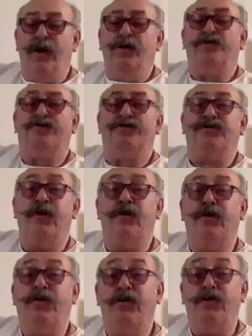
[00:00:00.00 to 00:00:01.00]

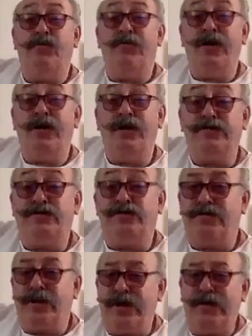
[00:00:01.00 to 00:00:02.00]
So much
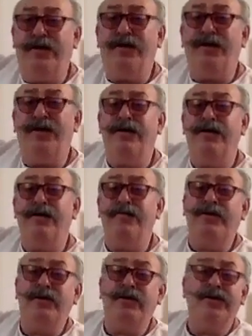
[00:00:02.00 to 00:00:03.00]

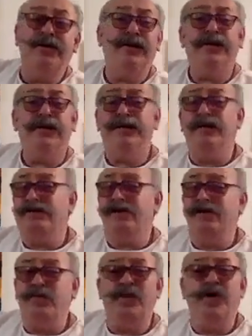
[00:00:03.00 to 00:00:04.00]
trouble in the
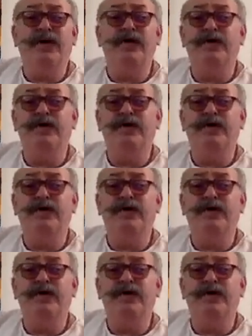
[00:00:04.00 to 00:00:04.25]
world.